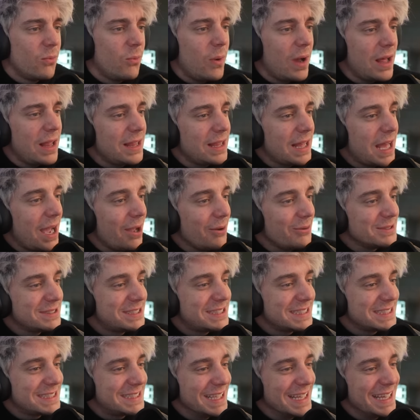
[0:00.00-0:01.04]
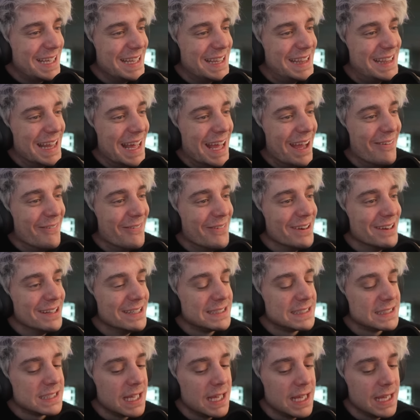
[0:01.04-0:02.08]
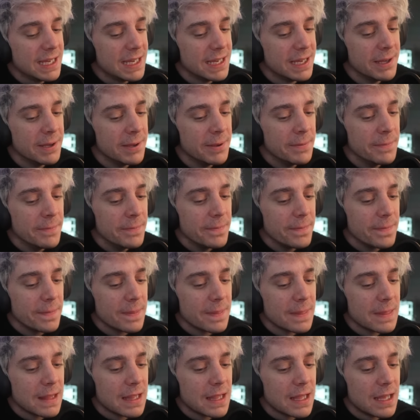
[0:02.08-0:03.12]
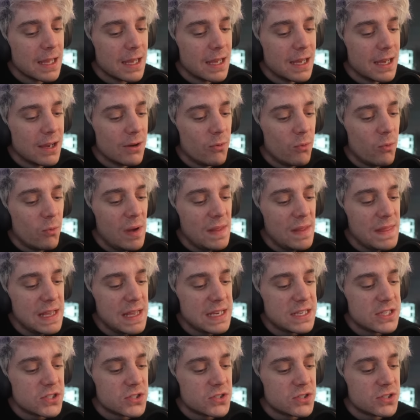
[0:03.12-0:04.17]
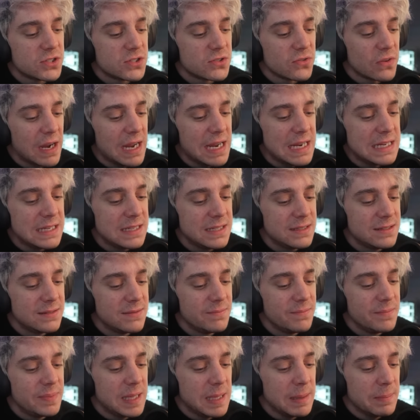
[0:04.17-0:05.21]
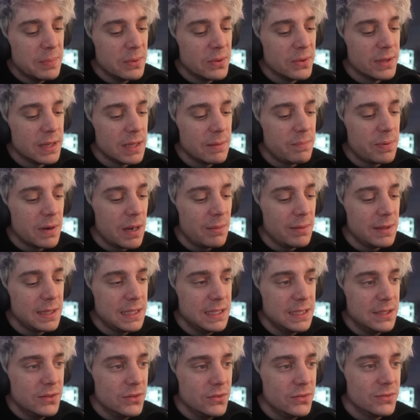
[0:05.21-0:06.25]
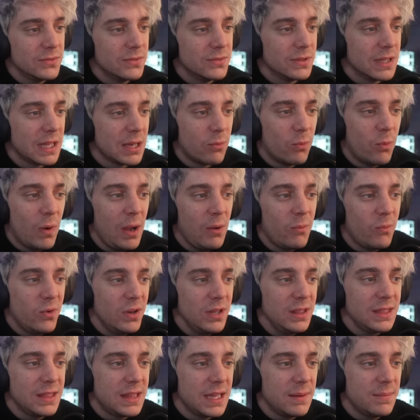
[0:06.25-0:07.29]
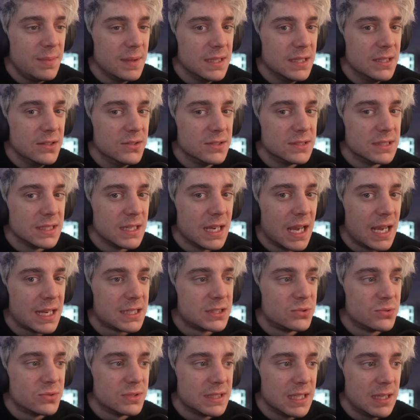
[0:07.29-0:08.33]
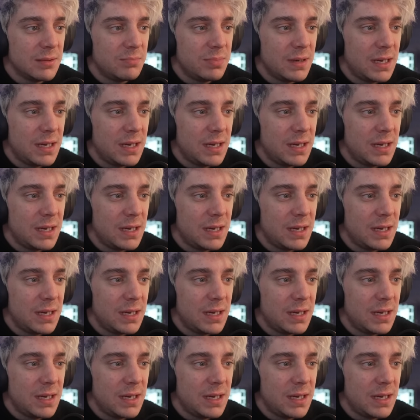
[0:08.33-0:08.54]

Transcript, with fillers: Well, I was just thinking that where it's like, when they train people, they probably use, like, why wouldn't they be using actual dead